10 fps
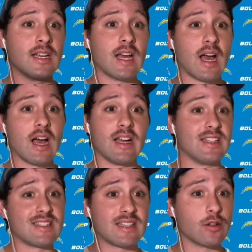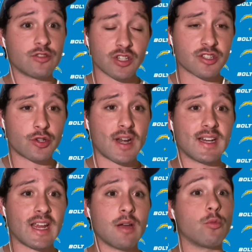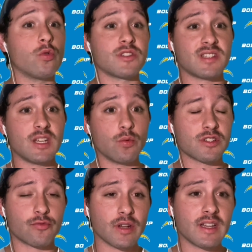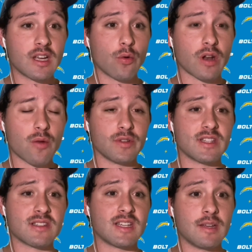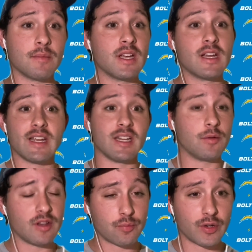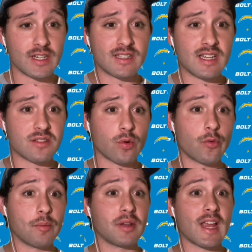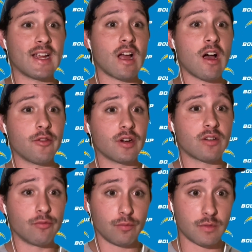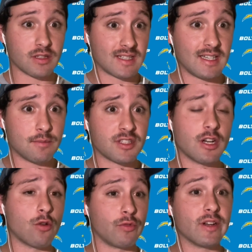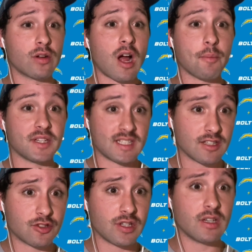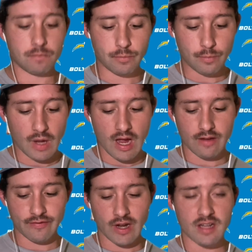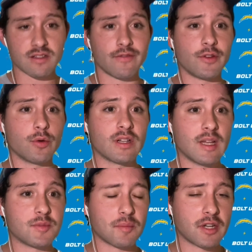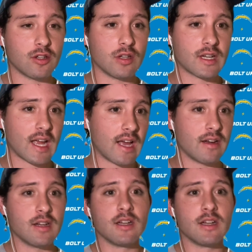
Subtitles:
it's still just training camp. We'll see what's really going on with this team into the preseason when we're playing other teams, real competition. I've got a few clips I'm going to look at